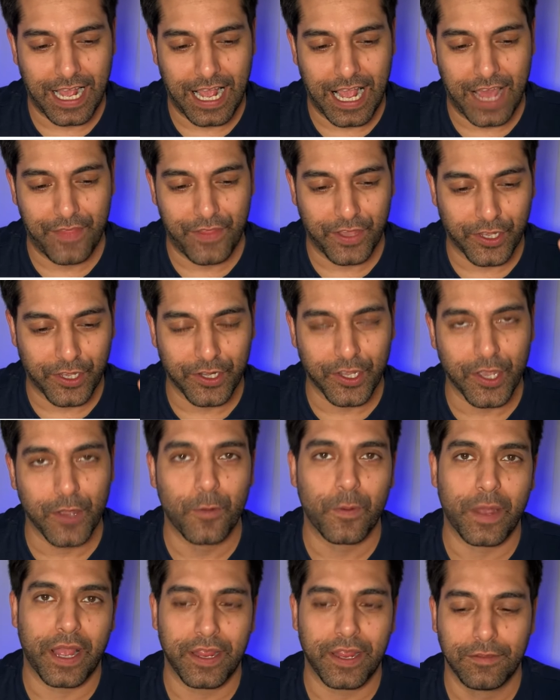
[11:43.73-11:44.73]
And they're going to go
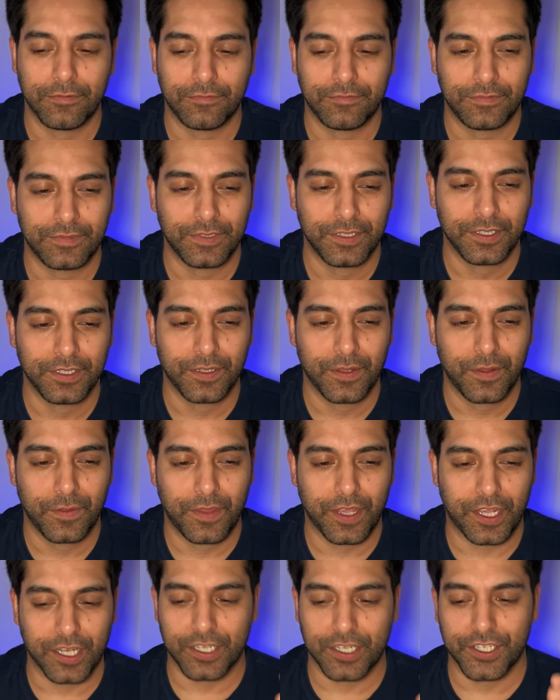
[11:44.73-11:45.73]
away.
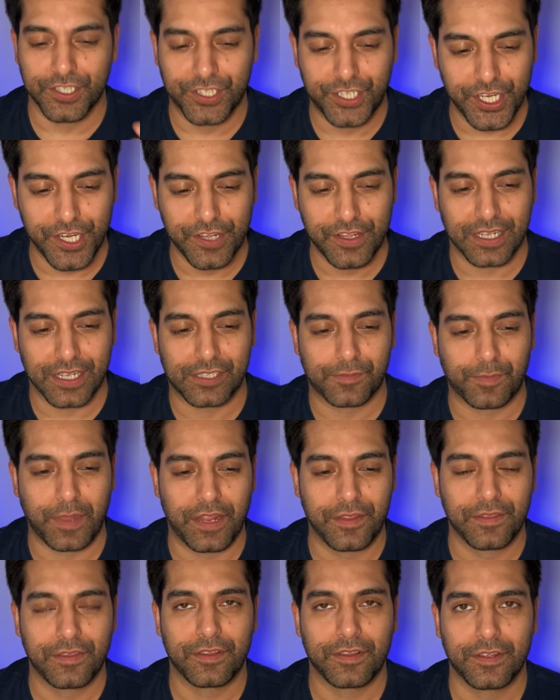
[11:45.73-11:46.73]
They're going to continue their
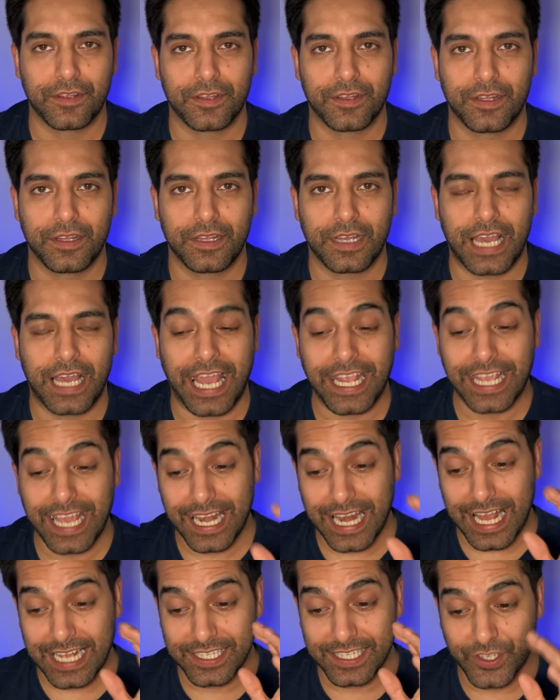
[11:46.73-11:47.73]
spin.
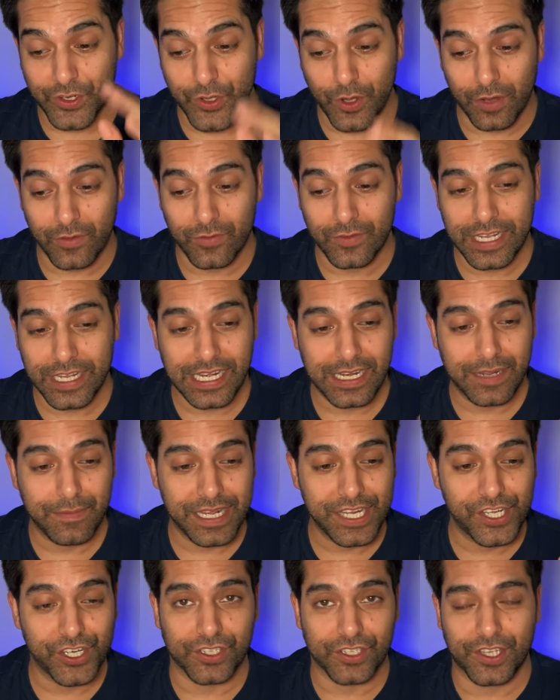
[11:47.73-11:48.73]
Again, it's not really
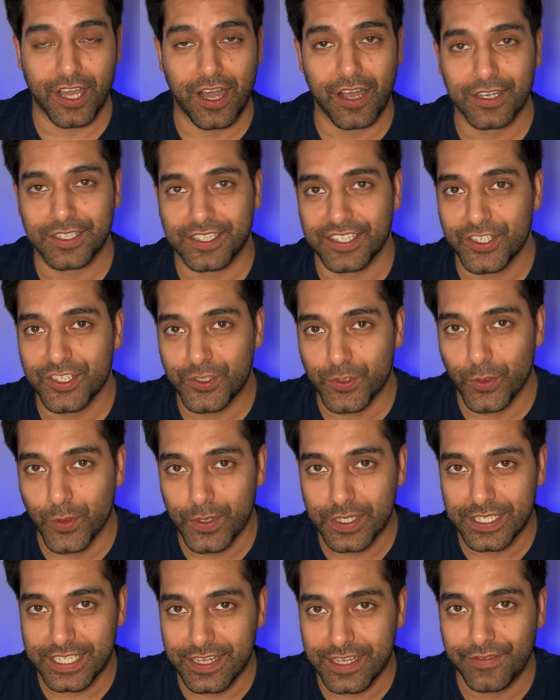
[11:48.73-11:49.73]
me just targeting
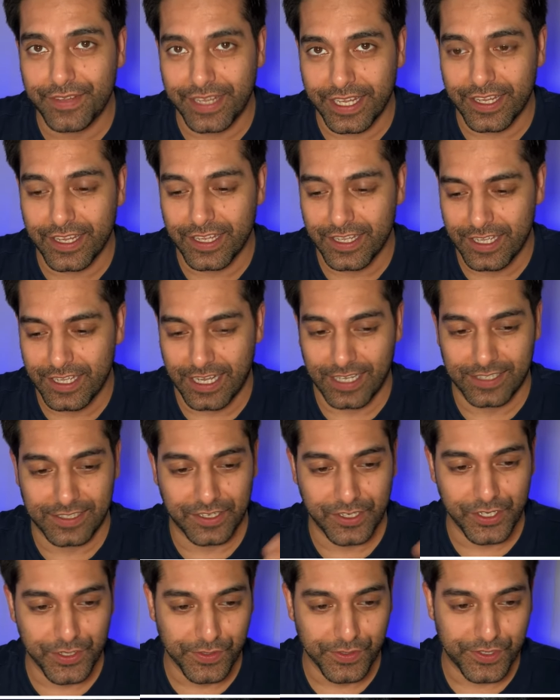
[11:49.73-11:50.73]
Talk TV as a
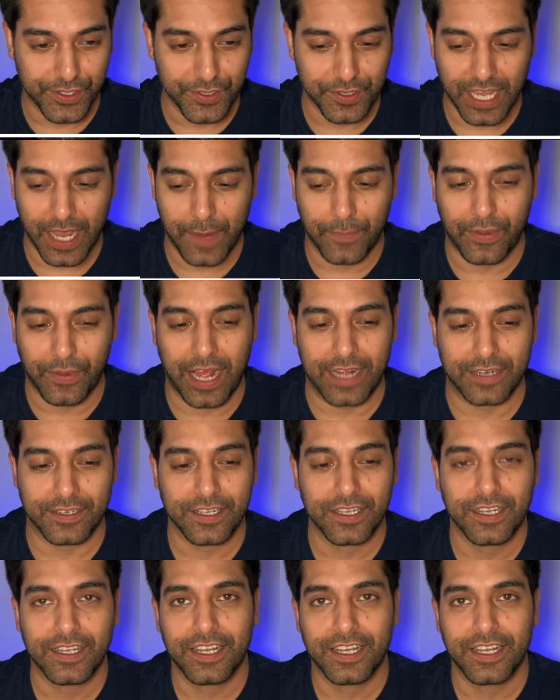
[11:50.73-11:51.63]
News UK brand.